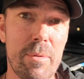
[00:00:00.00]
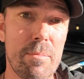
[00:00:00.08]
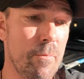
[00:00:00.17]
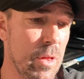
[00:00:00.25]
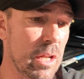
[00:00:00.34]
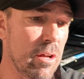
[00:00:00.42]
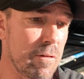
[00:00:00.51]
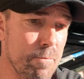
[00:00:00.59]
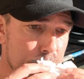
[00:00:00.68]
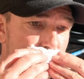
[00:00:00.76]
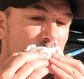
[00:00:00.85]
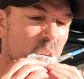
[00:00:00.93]
I mean, a lot
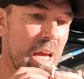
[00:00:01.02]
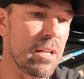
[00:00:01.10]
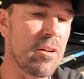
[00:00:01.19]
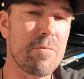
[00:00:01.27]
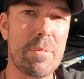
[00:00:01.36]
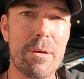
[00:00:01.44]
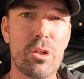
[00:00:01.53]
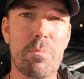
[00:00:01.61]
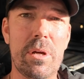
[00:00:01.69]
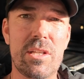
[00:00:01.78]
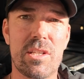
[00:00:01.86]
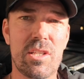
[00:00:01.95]
of barbecue
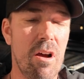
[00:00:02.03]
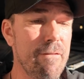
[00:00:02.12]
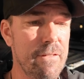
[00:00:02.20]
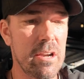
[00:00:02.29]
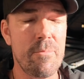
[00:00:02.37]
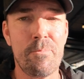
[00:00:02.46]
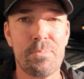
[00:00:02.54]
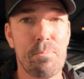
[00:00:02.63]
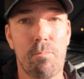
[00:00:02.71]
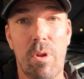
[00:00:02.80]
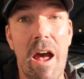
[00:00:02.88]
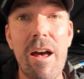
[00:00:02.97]
pizzas I've found
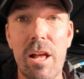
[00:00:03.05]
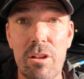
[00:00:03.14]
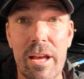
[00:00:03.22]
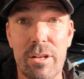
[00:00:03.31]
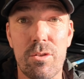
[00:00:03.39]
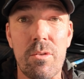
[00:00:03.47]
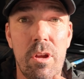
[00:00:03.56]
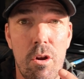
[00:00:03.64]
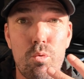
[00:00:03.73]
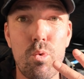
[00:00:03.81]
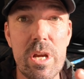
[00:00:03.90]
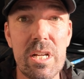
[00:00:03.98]
are like
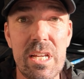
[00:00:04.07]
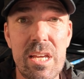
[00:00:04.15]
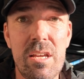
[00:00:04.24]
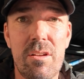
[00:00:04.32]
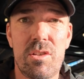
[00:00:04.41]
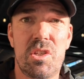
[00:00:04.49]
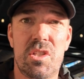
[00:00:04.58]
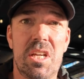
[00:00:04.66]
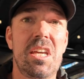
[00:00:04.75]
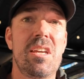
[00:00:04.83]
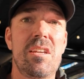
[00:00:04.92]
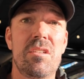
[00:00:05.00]
really
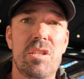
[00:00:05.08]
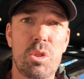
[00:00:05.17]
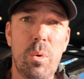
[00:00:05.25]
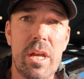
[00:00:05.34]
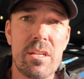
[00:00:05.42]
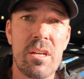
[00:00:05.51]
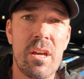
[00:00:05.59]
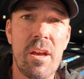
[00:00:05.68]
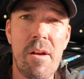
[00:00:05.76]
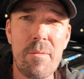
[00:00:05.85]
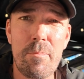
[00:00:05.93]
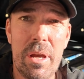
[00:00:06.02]
sticky, sweet
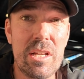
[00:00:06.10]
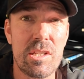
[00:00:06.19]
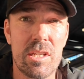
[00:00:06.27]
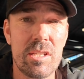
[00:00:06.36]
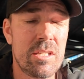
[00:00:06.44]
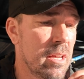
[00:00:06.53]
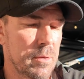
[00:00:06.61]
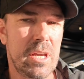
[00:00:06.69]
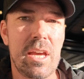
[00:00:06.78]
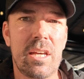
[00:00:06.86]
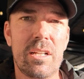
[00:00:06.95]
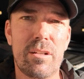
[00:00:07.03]
pizzas. It
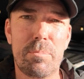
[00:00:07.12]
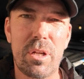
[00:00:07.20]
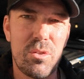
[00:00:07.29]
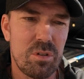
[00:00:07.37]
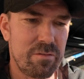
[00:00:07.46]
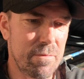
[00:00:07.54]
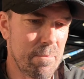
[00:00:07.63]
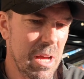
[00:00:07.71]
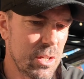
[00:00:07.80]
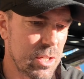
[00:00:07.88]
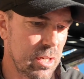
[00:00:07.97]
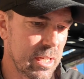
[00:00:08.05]
can get a little bit sort of
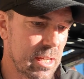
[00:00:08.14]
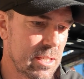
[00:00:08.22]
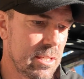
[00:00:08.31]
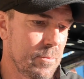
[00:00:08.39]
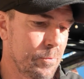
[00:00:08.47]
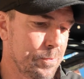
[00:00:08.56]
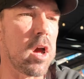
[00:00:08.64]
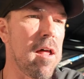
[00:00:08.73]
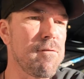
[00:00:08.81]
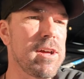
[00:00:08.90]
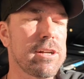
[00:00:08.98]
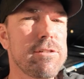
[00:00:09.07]
much, I guess. I
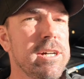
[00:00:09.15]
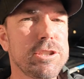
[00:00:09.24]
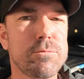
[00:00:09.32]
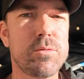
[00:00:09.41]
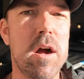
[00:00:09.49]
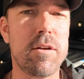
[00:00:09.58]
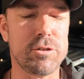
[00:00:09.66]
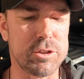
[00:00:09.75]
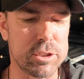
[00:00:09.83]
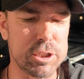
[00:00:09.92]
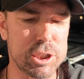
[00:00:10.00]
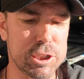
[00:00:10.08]
love that crust. It's
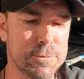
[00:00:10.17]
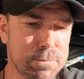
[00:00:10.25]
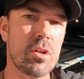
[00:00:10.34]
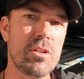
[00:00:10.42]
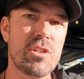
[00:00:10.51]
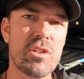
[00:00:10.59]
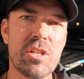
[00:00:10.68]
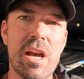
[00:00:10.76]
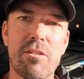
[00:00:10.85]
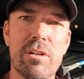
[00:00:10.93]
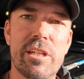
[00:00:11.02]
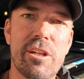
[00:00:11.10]
delicious. You just
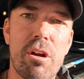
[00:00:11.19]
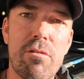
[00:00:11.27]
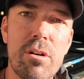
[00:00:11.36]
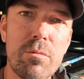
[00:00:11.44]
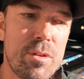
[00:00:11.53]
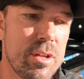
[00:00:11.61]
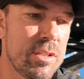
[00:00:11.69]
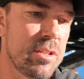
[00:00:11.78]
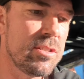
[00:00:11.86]
can't really go wrong with this.